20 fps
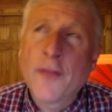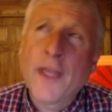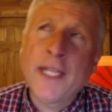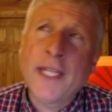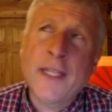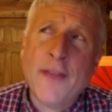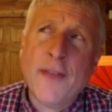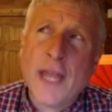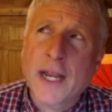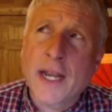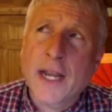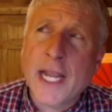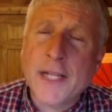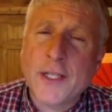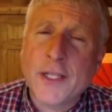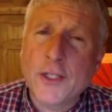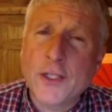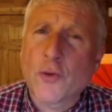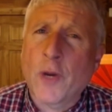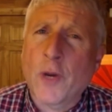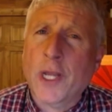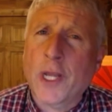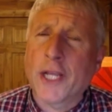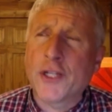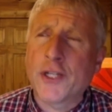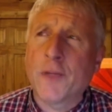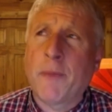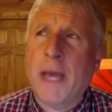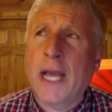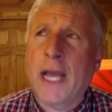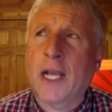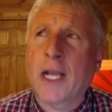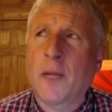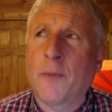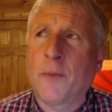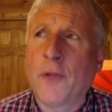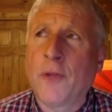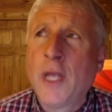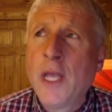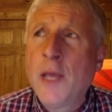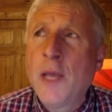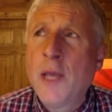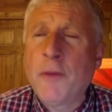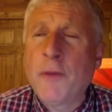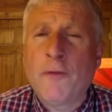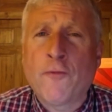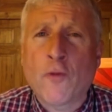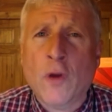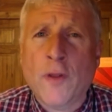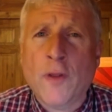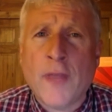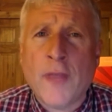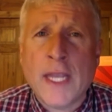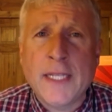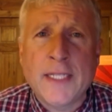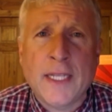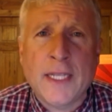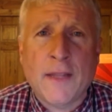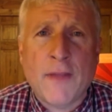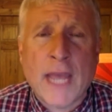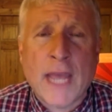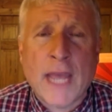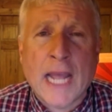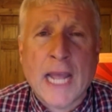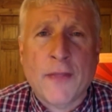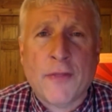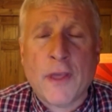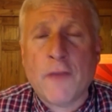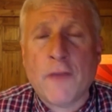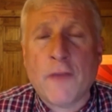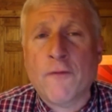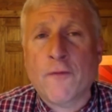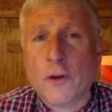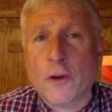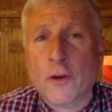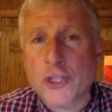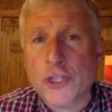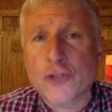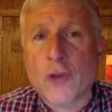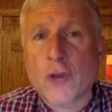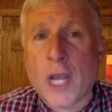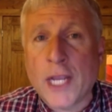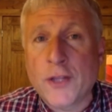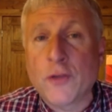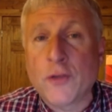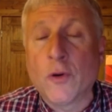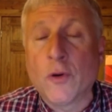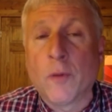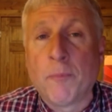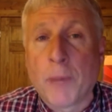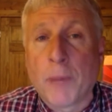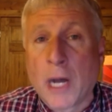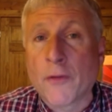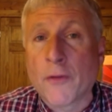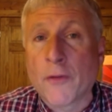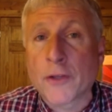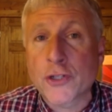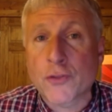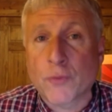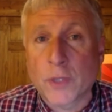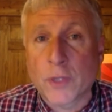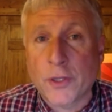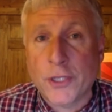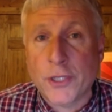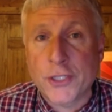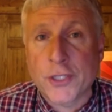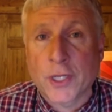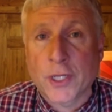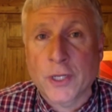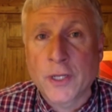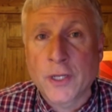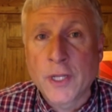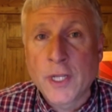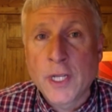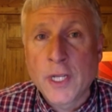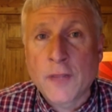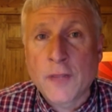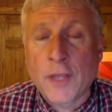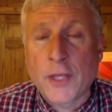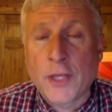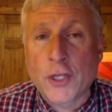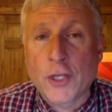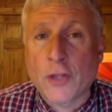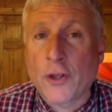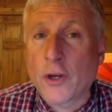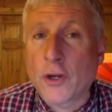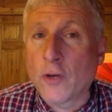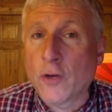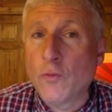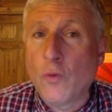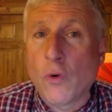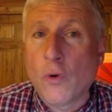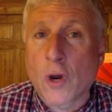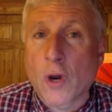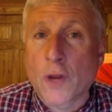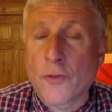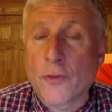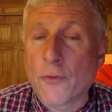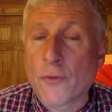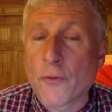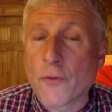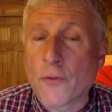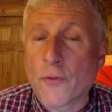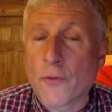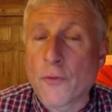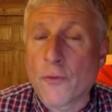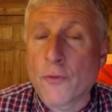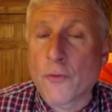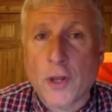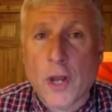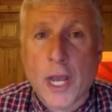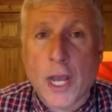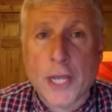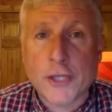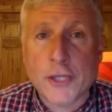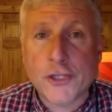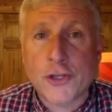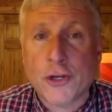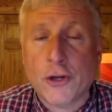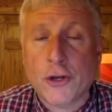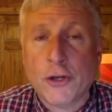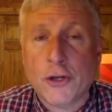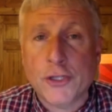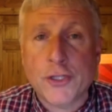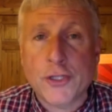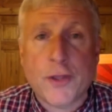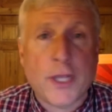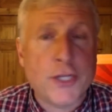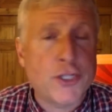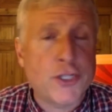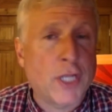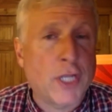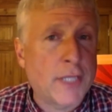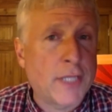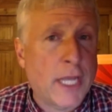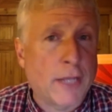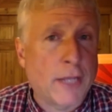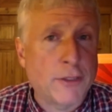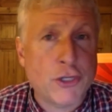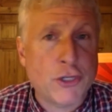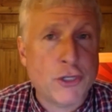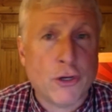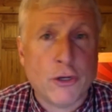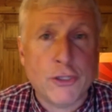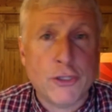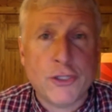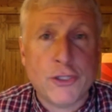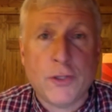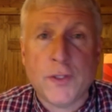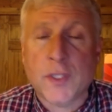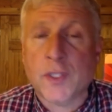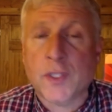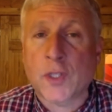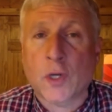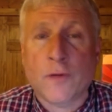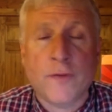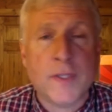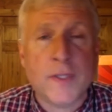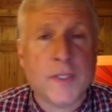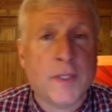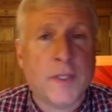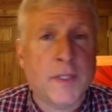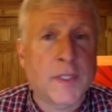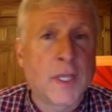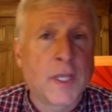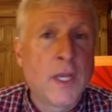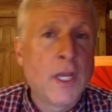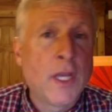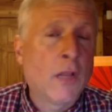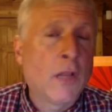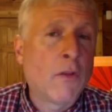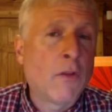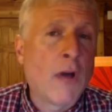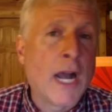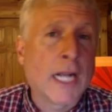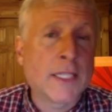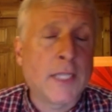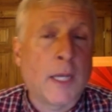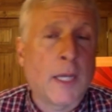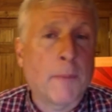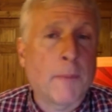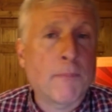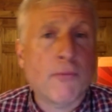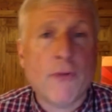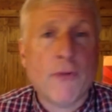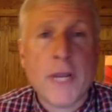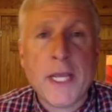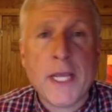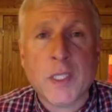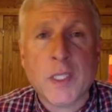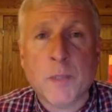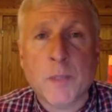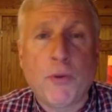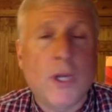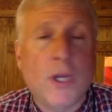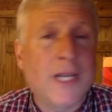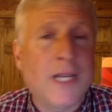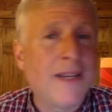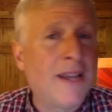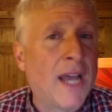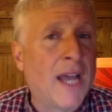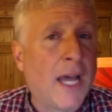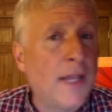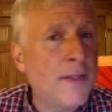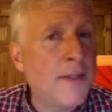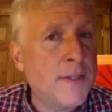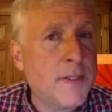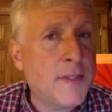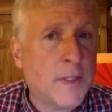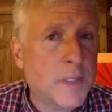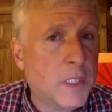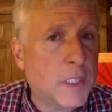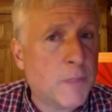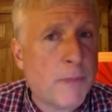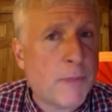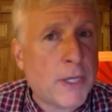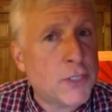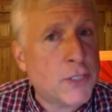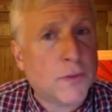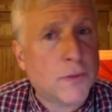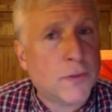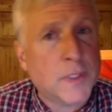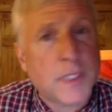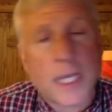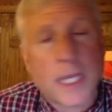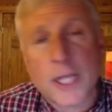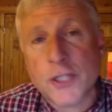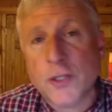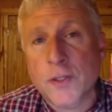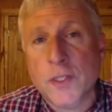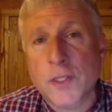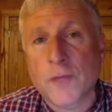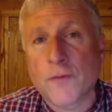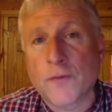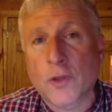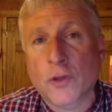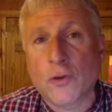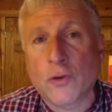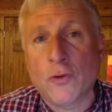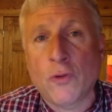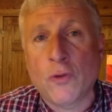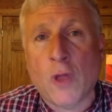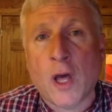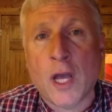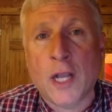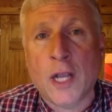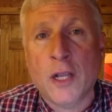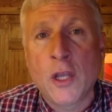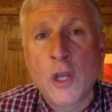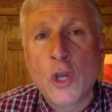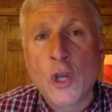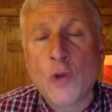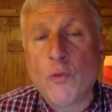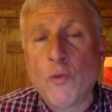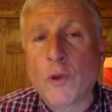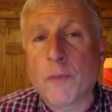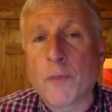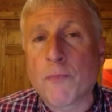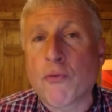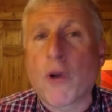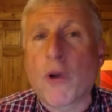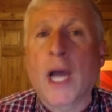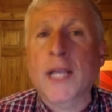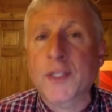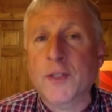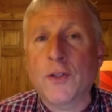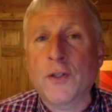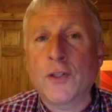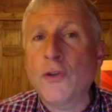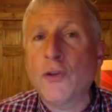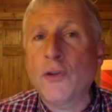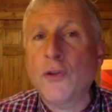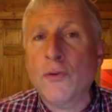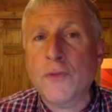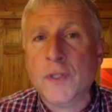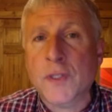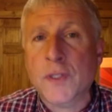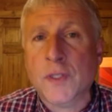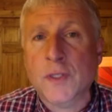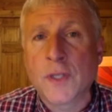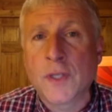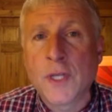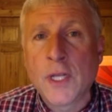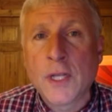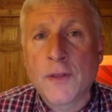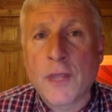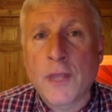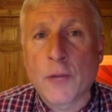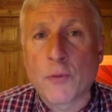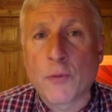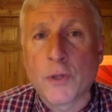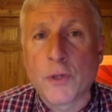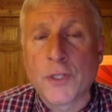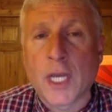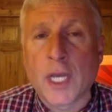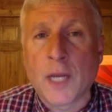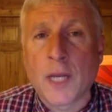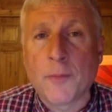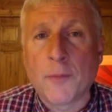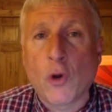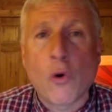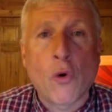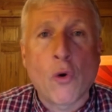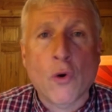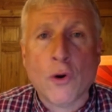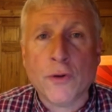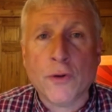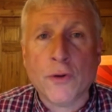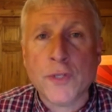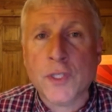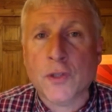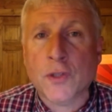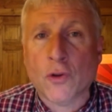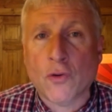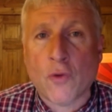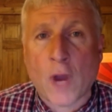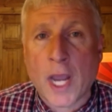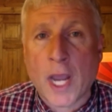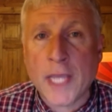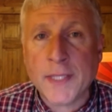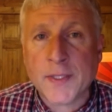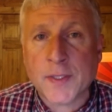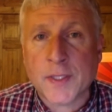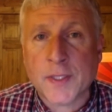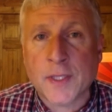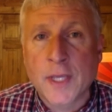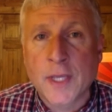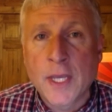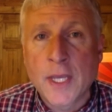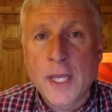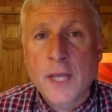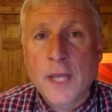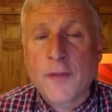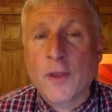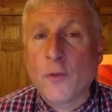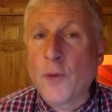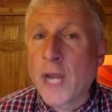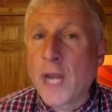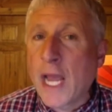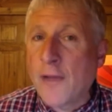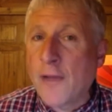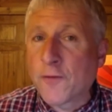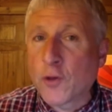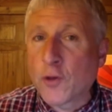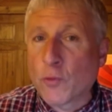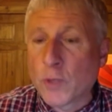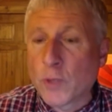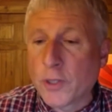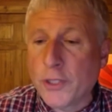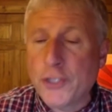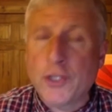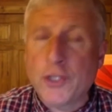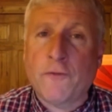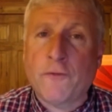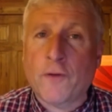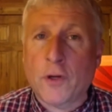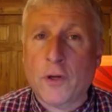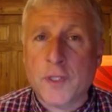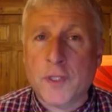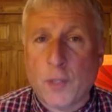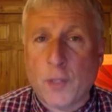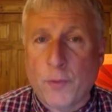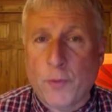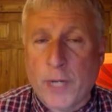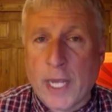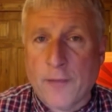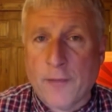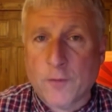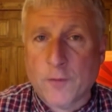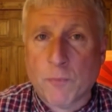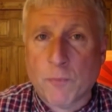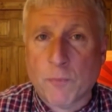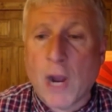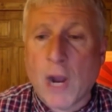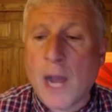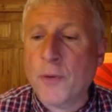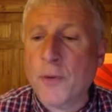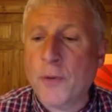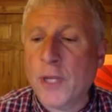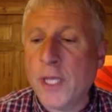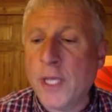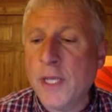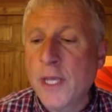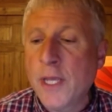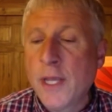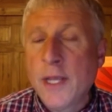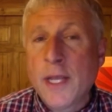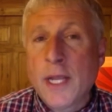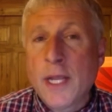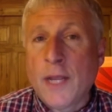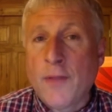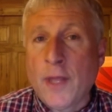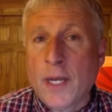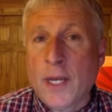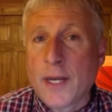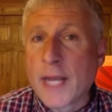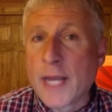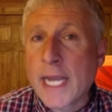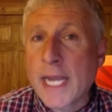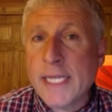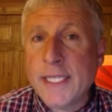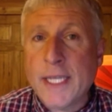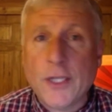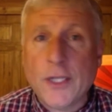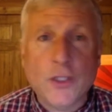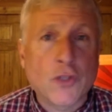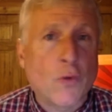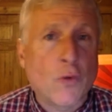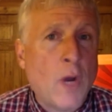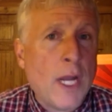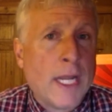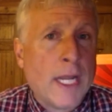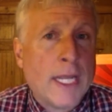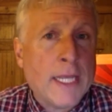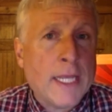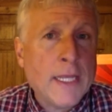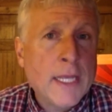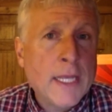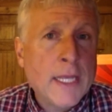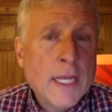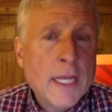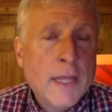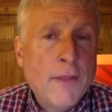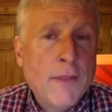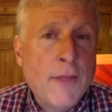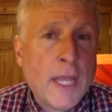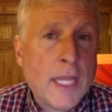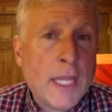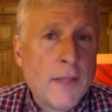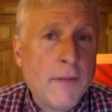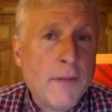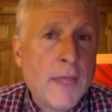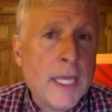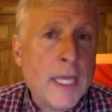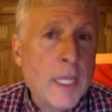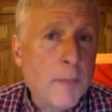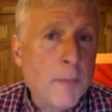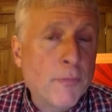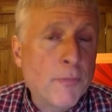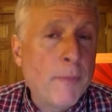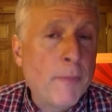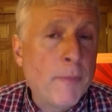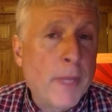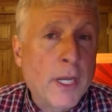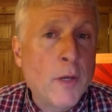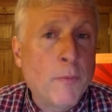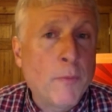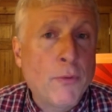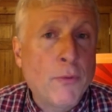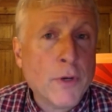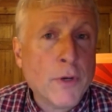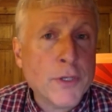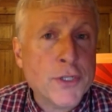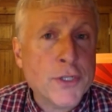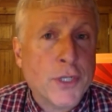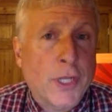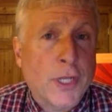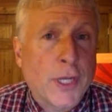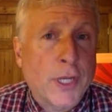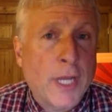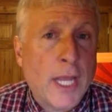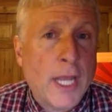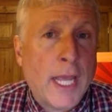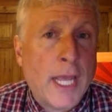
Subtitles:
They did that in 1920. I should back up. Before they did that, they first tried to abolish religion. They declared war on the Russian Orthodox Church. They shut down churches, services, locked up priests, put nuns in special sections of the Gulag with prostitutes. They were dubbed whores to Christ. They went after religion first. They went after property. And then in 1920, they implemented abortion.